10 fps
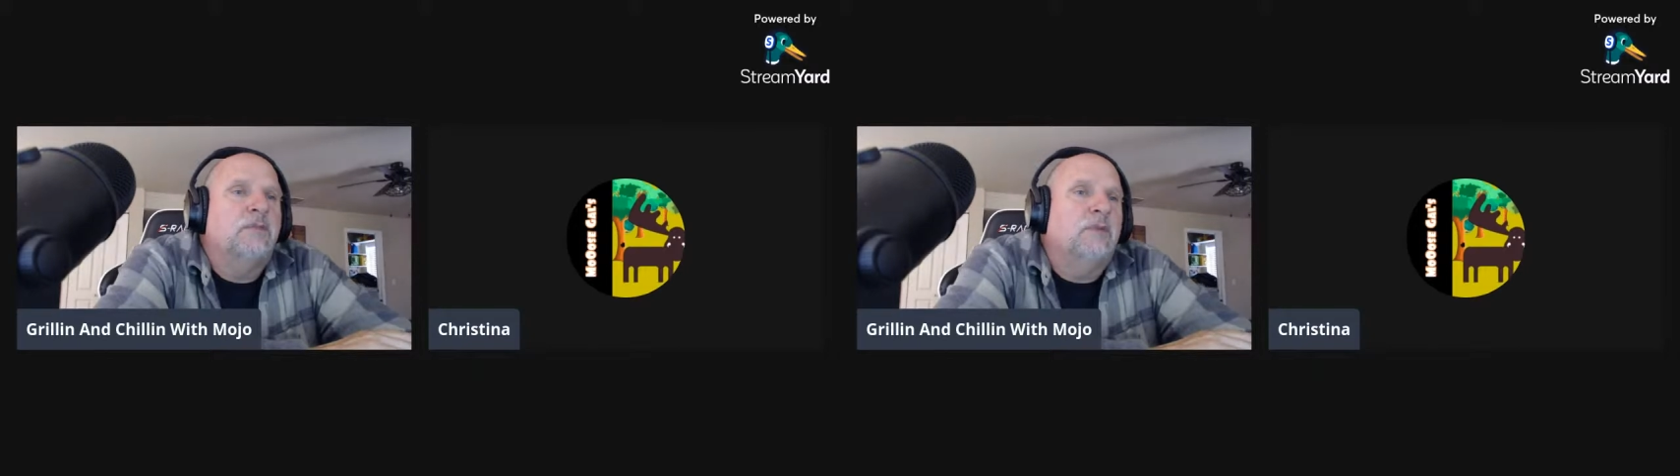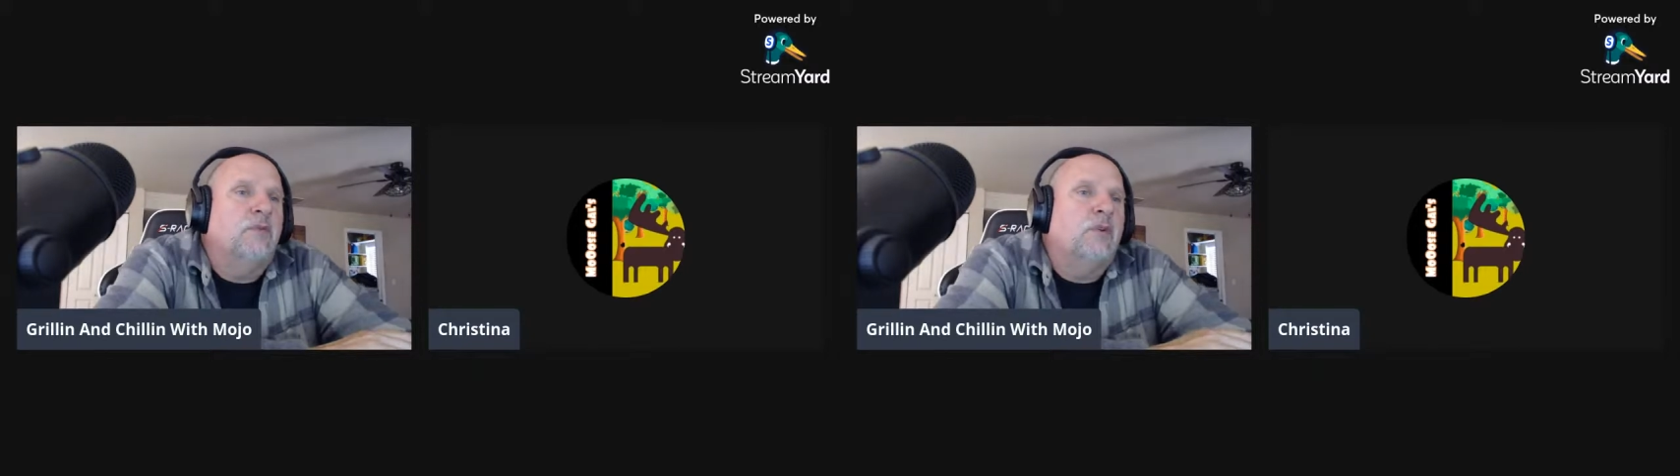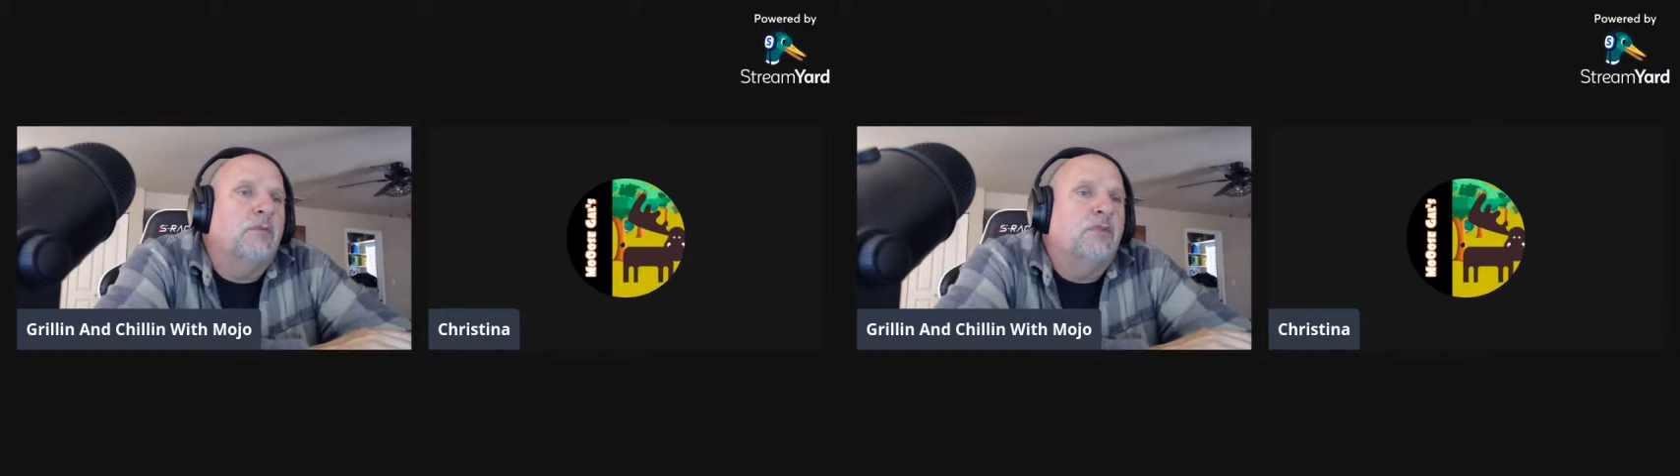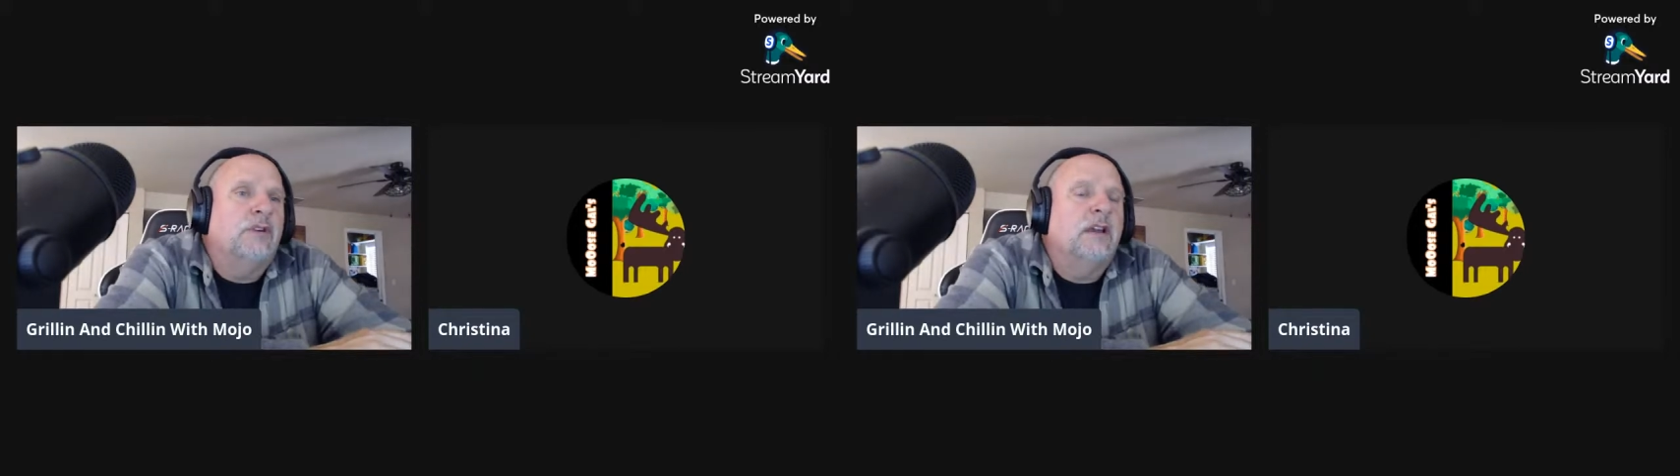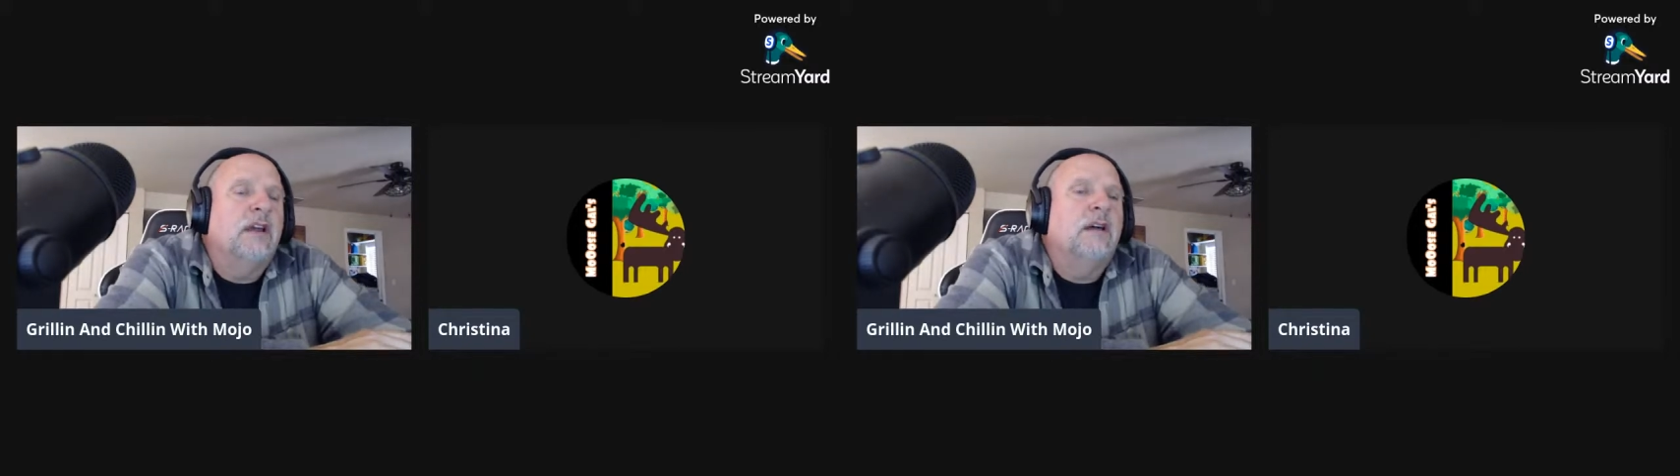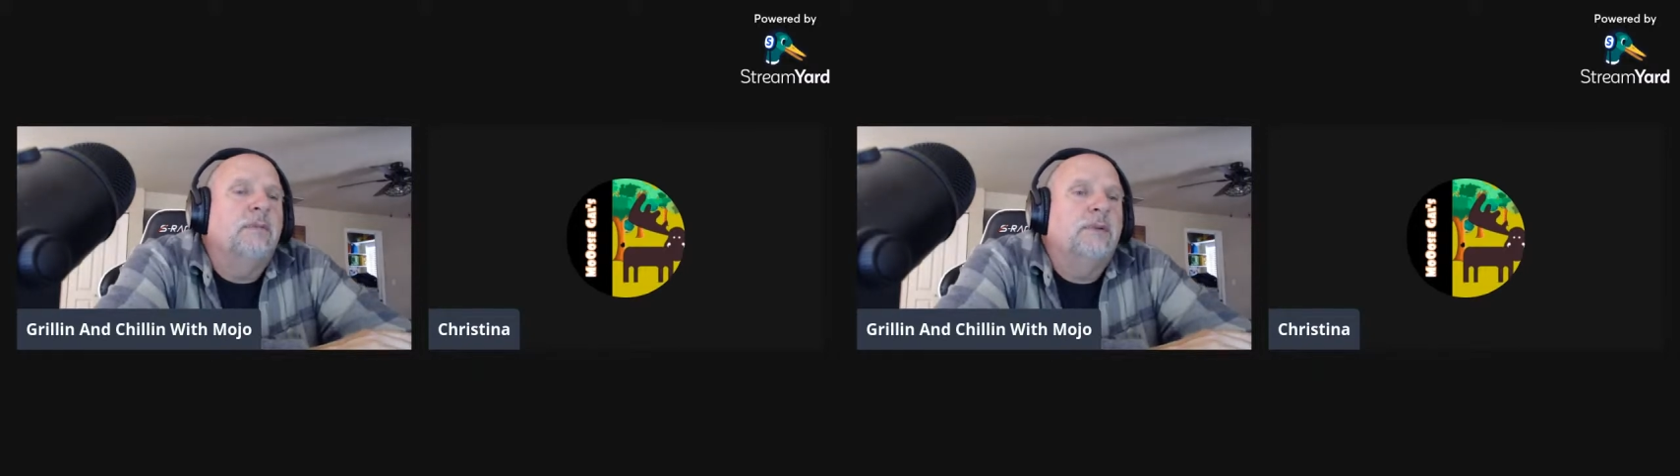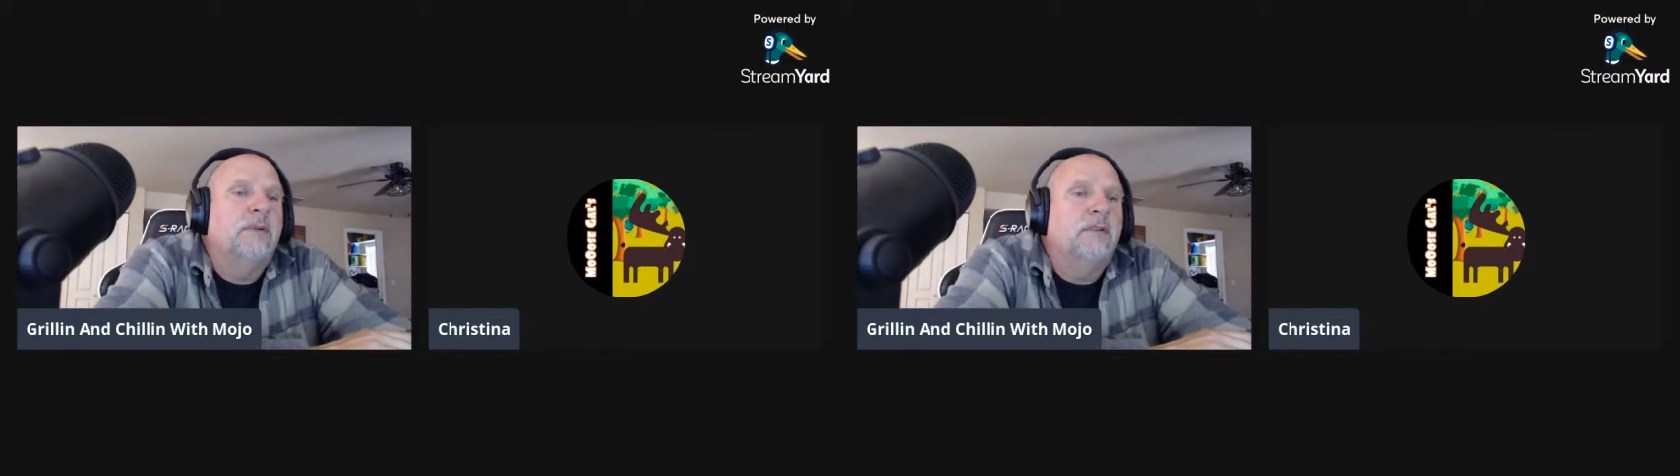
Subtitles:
people won't bring up,